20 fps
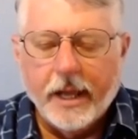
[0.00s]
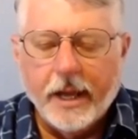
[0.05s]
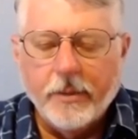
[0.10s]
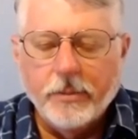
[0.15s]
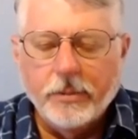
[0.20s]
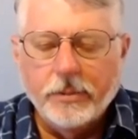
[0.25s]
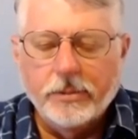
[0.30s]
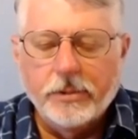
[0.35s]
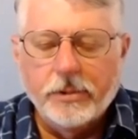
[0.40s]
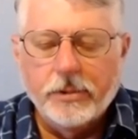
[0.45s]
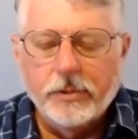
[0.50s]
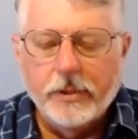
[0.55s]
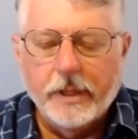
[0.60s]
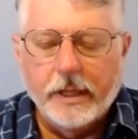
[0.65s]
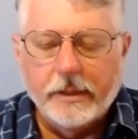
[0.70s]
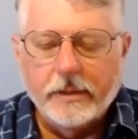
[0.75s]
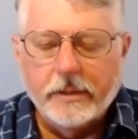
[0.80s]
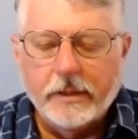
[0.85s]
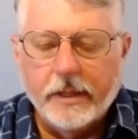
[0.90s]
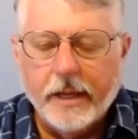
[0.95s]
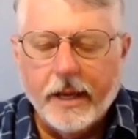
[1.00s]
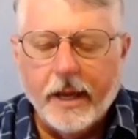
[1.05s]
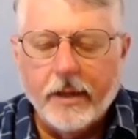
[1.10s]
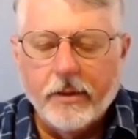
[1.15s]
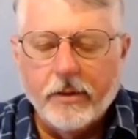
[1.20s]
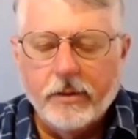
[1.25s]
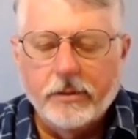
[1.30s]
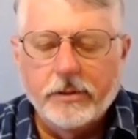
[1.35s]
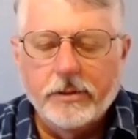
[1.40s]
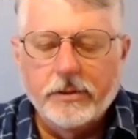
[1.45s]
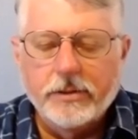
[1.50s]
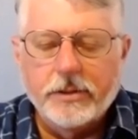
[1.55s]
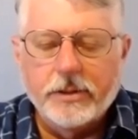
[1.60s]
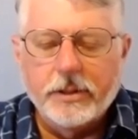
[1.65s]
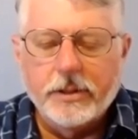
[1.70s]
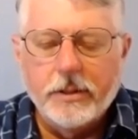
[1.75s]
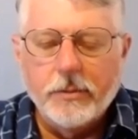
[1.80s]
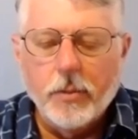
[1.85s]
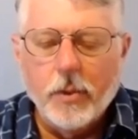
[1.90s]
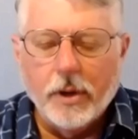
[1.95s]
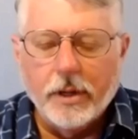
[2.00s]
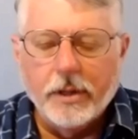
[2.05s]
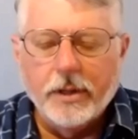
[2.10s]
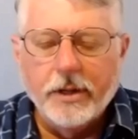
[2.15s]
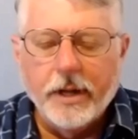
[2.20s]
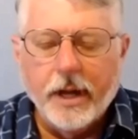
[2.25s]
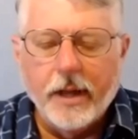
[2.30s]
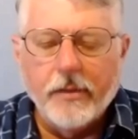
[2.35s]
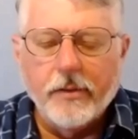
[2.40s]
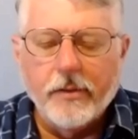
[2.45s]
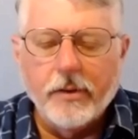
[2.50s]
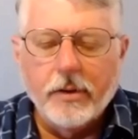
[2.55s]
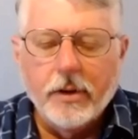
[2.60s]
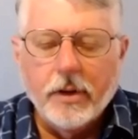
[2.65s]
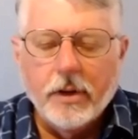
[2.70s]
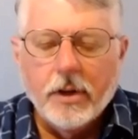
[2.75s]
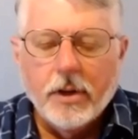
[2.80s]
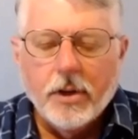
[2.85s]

able to get together, to see one another,